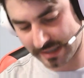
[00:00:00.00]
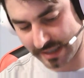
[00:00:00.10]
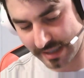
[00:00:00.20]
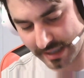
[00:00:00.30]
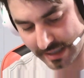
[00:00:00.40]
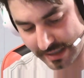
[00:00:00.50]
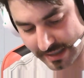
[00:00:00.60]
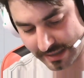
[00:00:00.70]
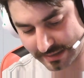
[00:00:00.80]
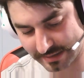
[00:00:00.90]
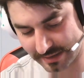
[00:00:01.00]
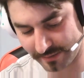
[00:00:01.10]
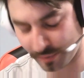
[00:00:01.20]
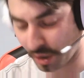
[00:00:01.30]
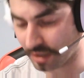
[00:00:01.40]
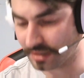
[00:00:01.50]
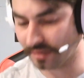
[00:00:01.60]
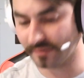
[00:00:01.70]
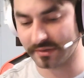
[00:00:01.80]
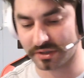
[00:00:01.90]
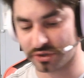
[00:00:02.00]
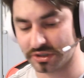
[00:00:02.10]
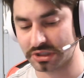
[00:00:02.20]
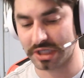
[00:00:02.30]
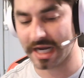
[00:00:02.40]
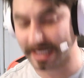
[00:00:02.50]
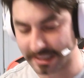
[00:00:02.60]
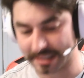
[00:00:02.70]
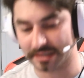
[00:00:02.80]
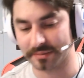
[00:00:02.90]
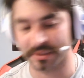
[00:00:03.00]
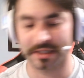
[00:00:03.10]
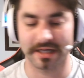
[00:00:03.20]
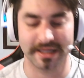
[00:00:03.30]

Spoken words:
And pardon the Christianity here, but